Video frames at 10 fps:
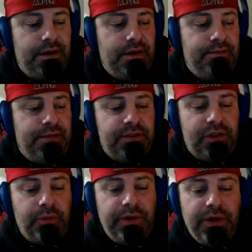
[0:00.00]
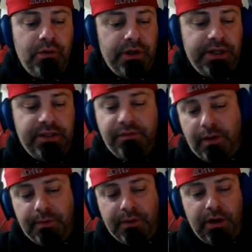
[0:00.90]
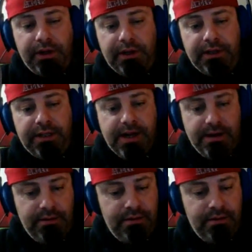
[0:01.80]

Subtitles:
I'm not sure we know where he's from or anything like that.